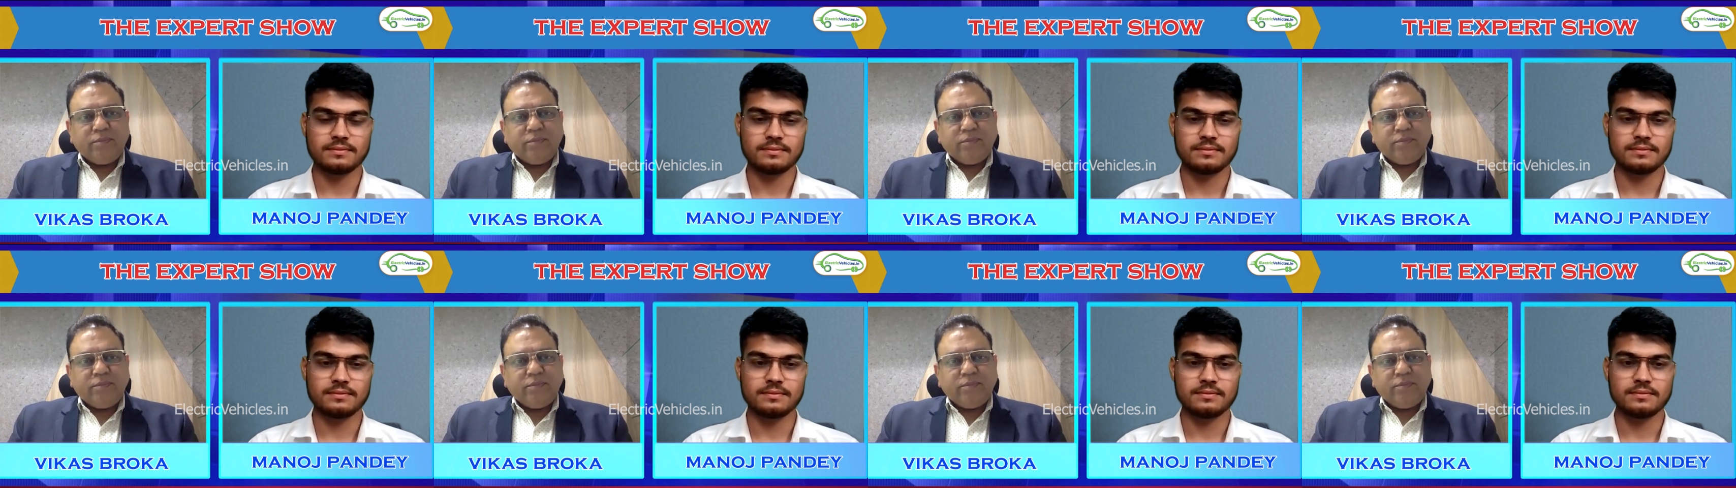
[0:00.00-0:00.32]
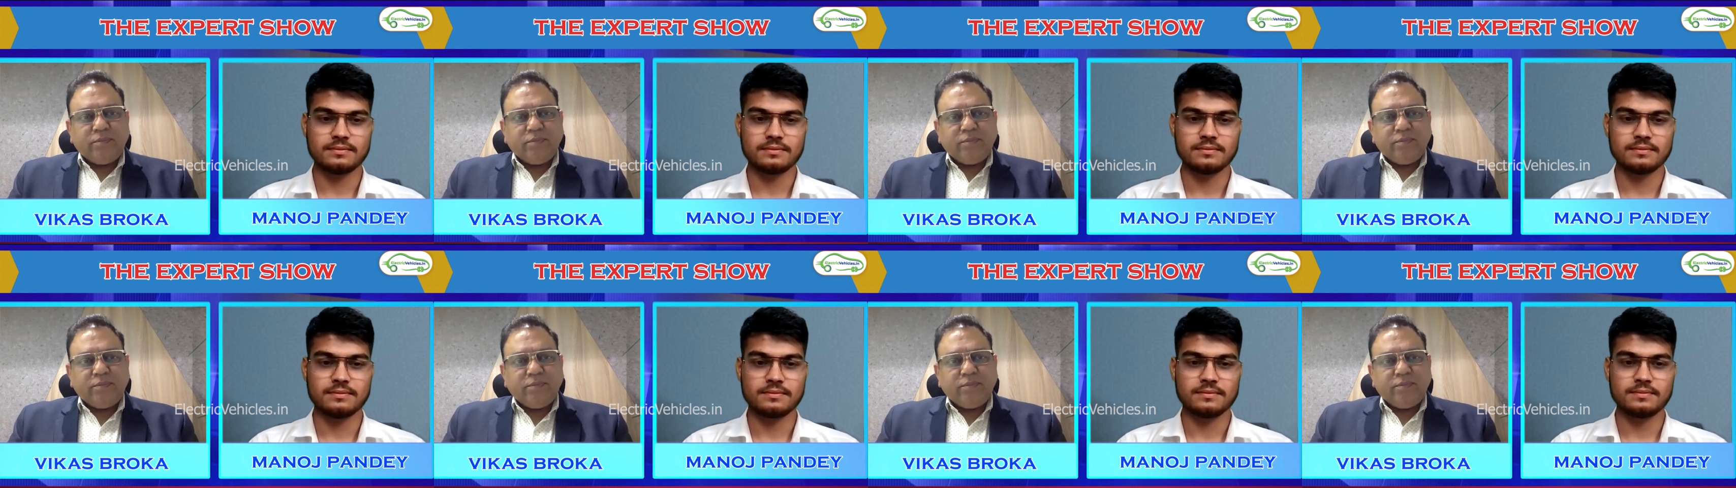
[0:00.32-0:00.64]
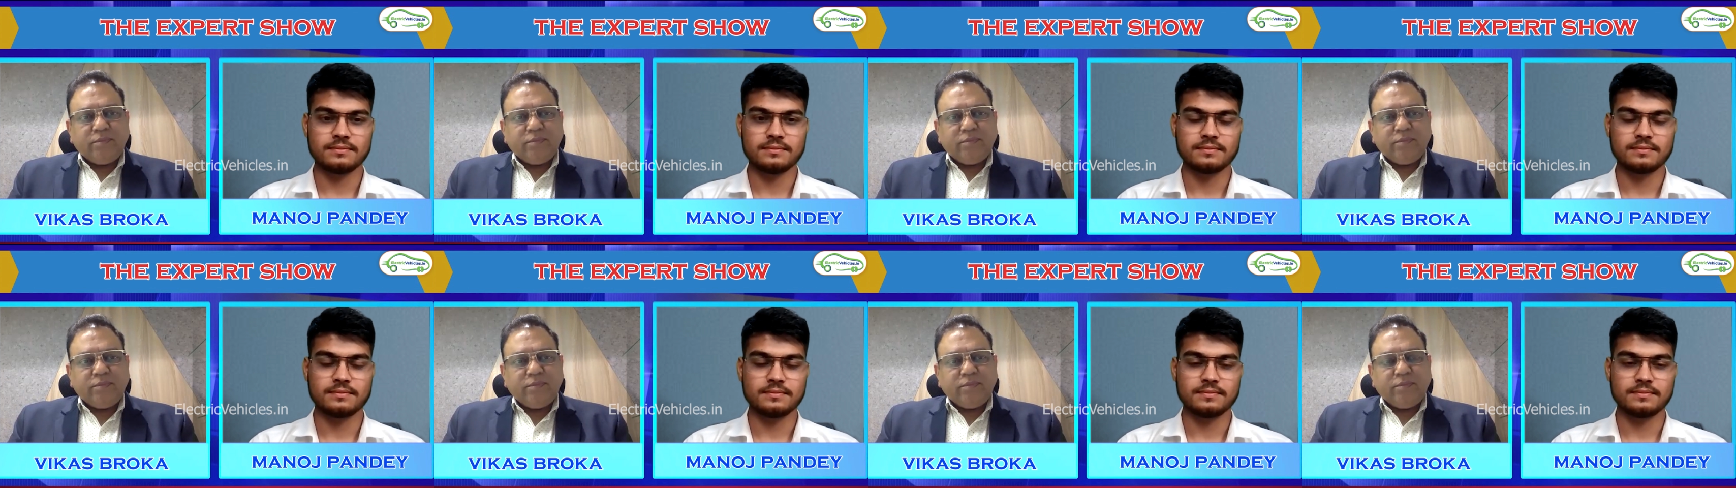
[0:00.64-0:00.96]

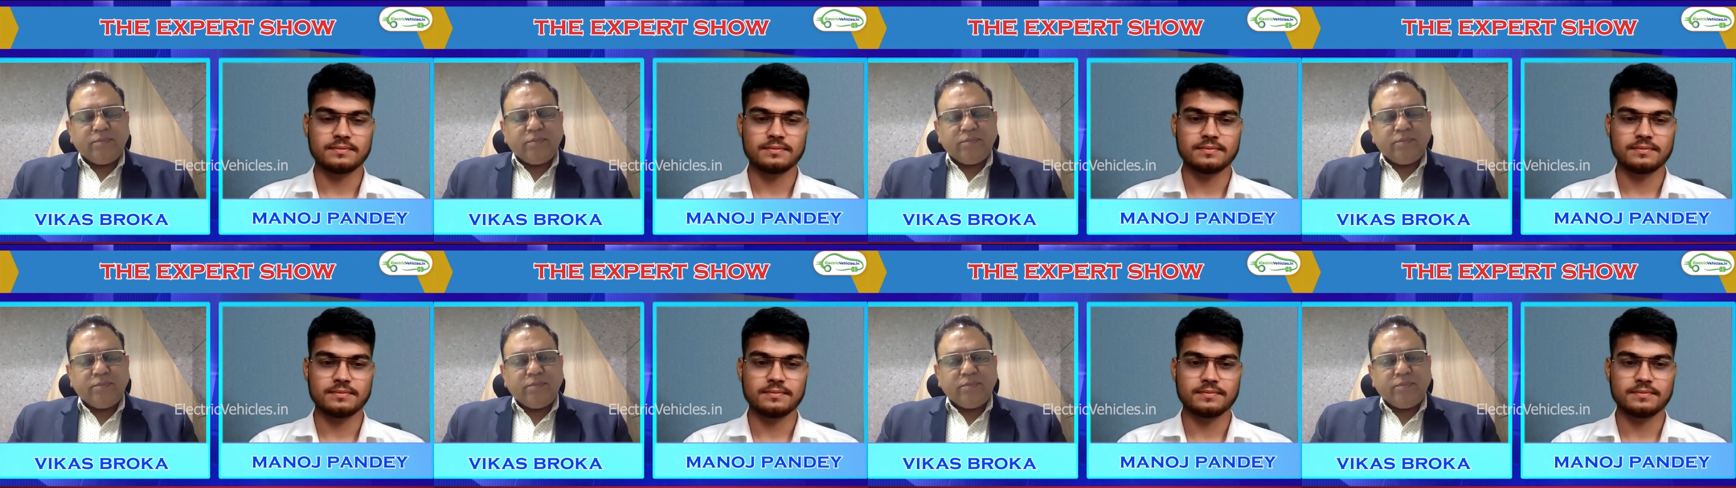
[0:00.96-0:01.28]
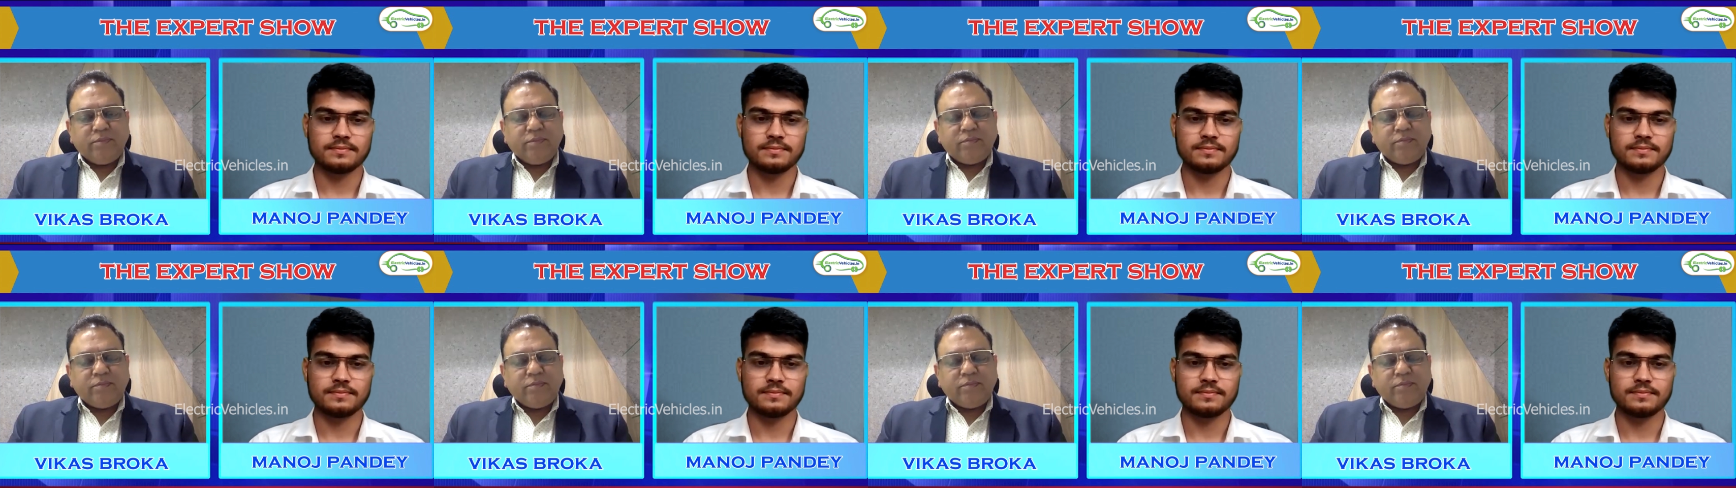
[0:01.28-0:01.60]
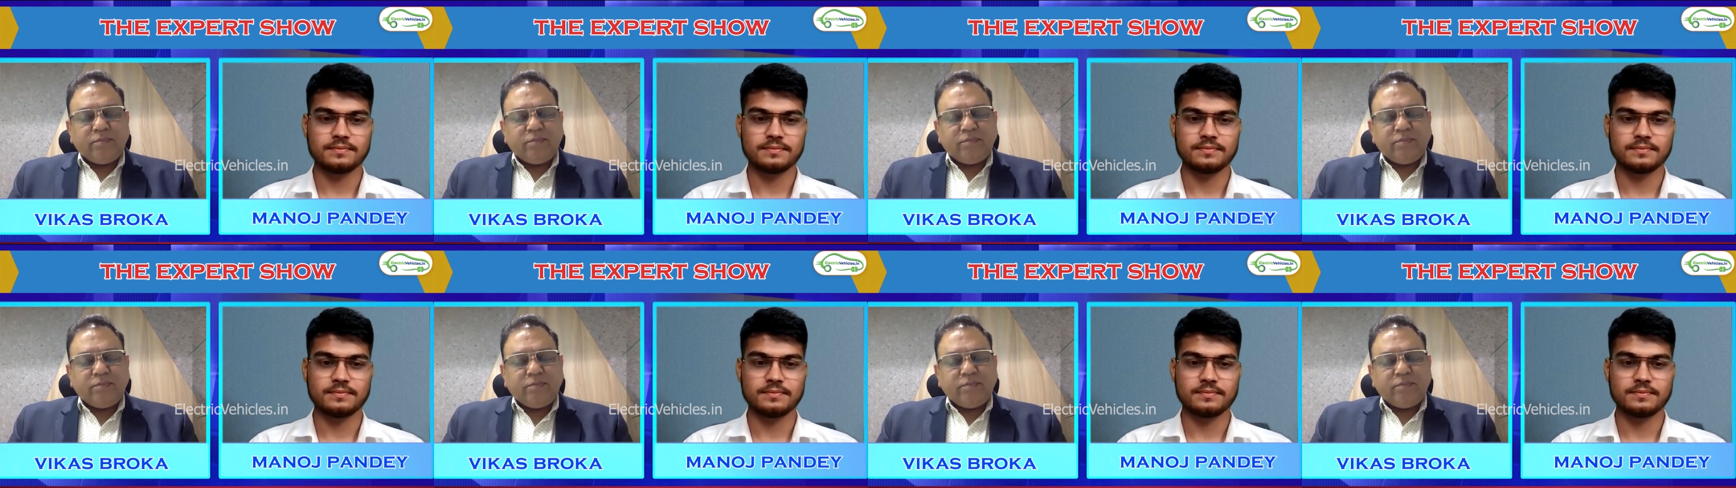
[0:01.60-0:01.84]
(no one is talking)